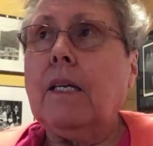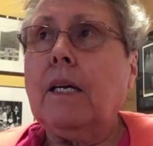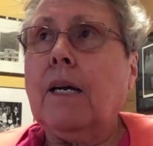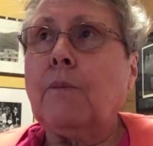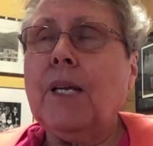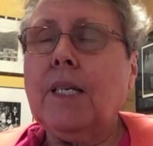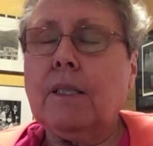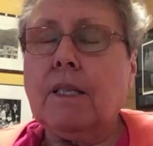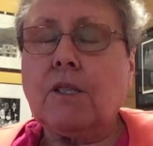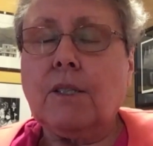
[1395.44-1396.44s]
I
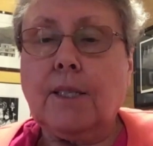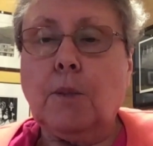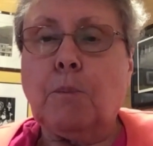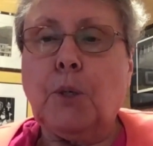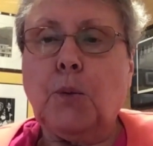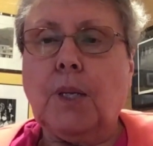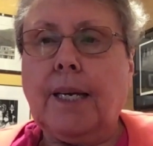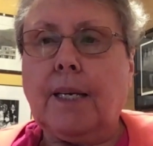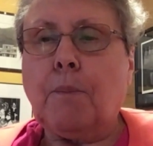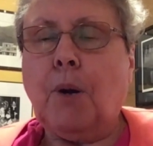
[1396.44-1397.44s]
rented this little
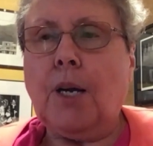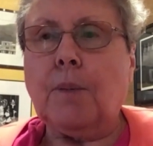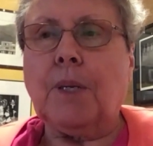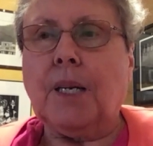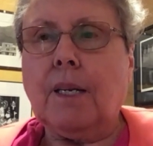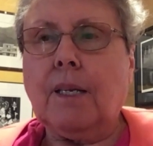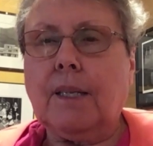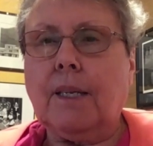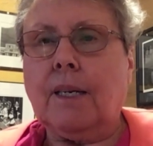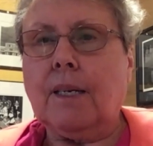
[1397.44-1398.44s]
bootleg apartment
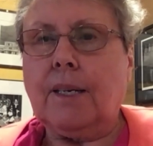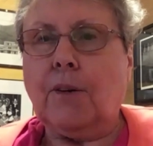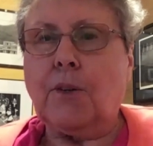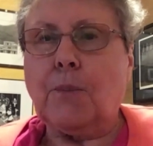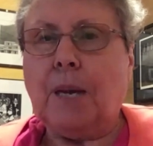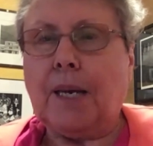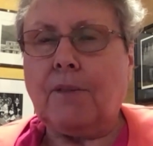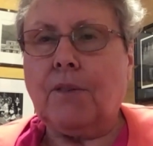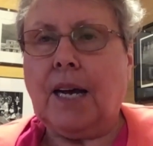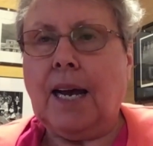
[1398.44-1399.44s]
on the back
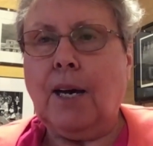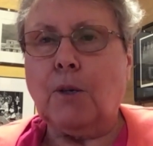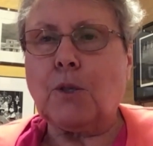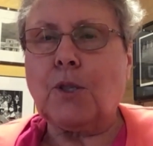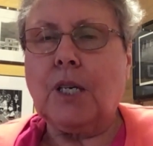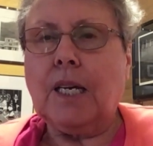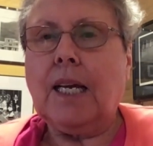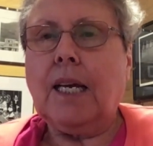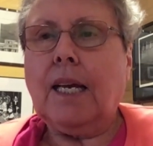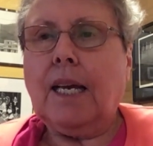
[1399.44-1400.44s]
of a house,
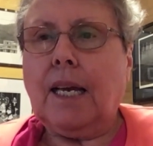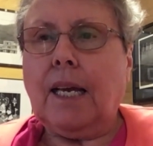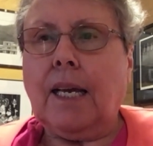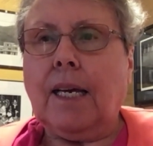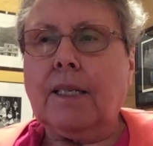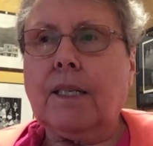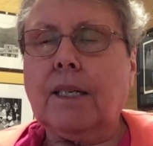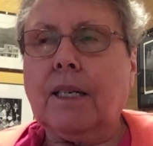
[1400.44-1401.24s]
and